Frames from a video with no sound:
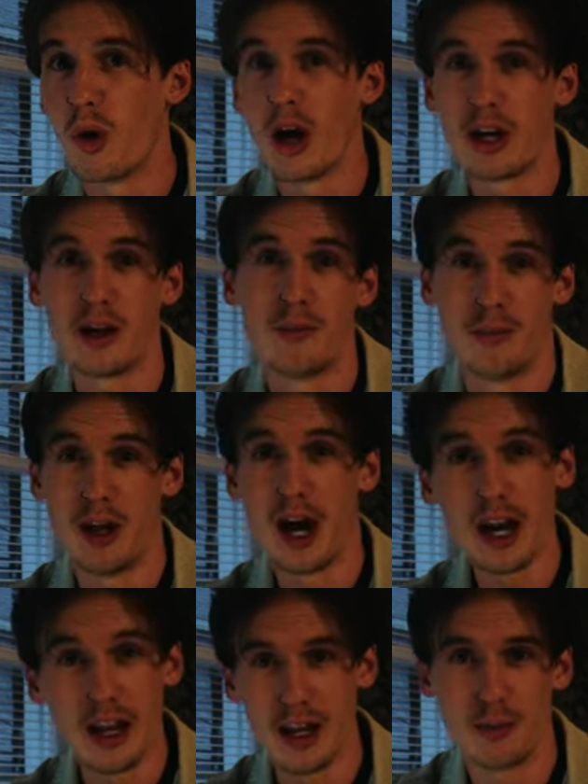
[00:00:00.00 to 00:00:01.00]
why I'm
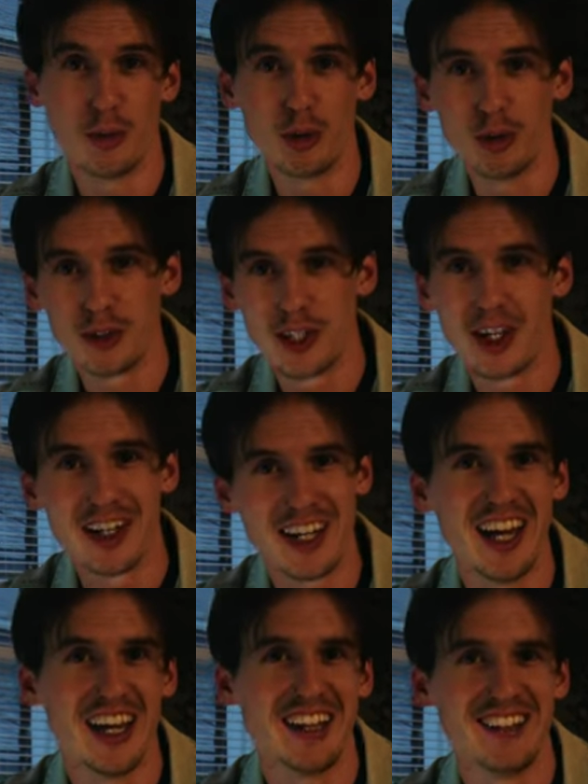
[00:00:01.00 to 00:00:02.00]
not able to
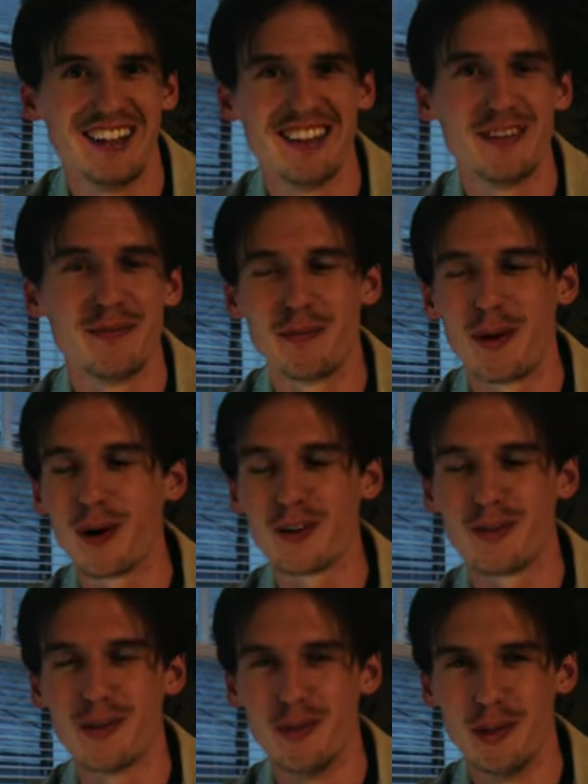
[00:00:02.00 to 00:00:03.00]
get part
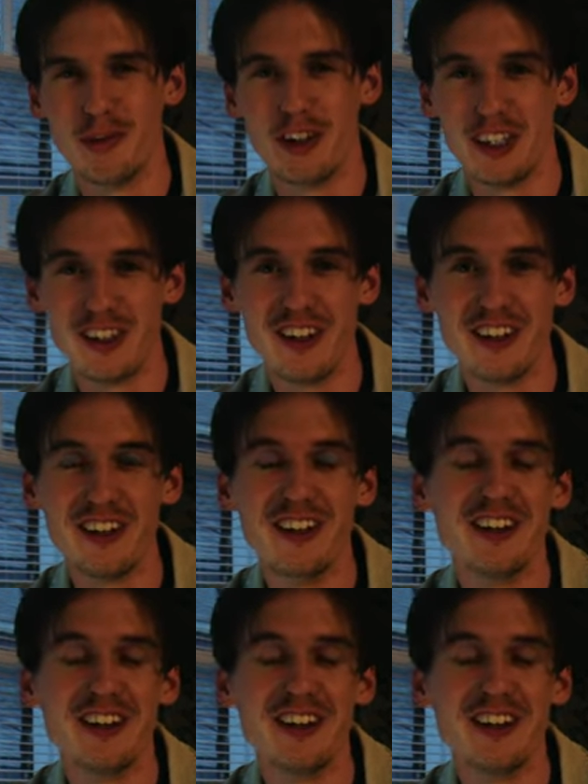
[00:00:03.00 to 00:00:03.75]
of the movie done.